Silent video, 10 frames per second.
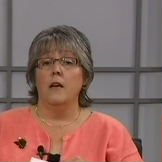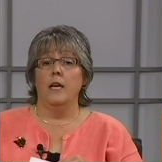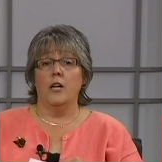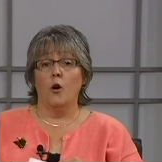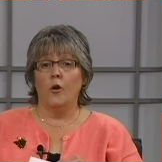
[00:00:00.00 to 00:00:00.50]

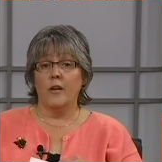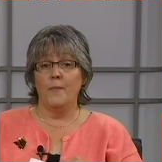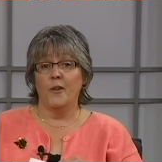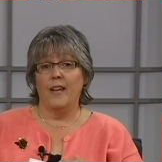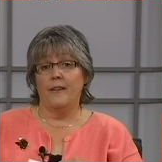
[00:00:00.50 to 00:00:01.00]
in our whole
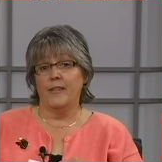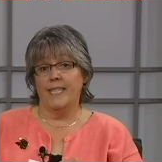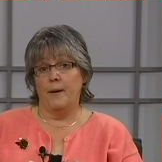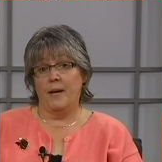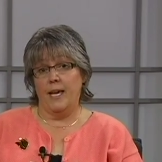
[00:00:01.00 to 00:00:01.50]
community every
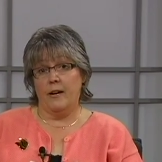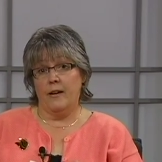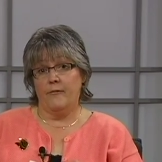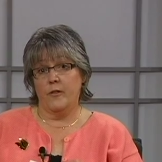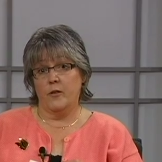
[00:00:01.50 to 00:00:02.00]
day by caring
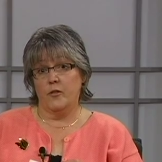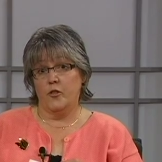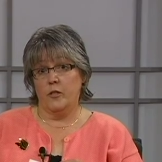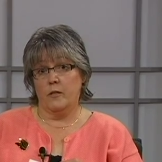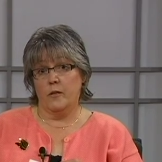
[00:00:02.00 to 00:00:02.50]
for those
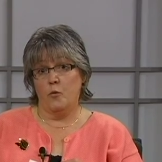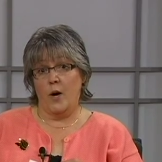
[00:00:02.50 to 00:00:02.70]
children,